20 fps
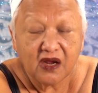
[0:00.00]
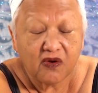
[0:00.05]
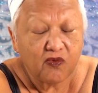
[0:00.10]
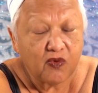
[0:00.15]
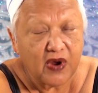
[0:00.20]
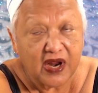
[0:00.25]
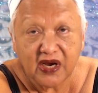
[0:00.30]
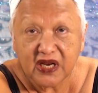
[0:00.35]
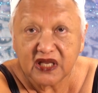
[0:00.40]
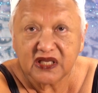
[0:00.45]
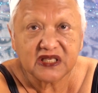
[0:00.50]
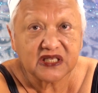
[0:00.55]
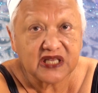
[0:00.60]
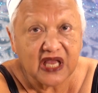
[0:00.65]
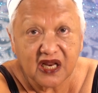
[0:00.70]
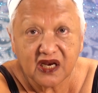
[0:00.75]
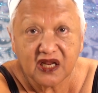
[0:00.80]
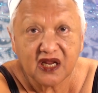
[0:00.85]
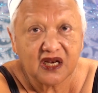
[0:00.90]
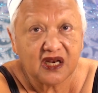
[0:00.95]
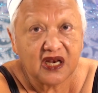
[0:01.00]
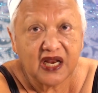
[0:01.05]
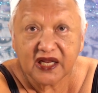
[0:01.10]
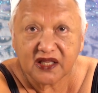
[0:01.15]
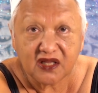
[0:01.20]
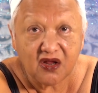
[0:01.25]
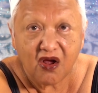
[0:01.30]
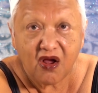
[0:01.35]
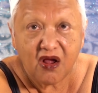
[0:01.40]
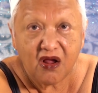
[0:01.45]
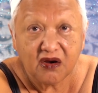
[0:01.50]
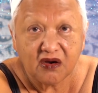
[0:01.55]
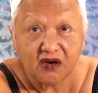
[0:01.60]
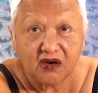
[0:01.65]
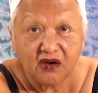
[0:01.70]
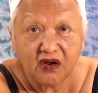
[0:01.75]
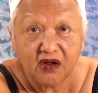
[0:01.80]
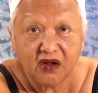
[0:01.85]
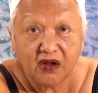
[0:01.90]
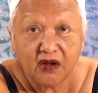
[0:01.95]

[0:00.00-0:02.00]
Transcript: when they sell it later on?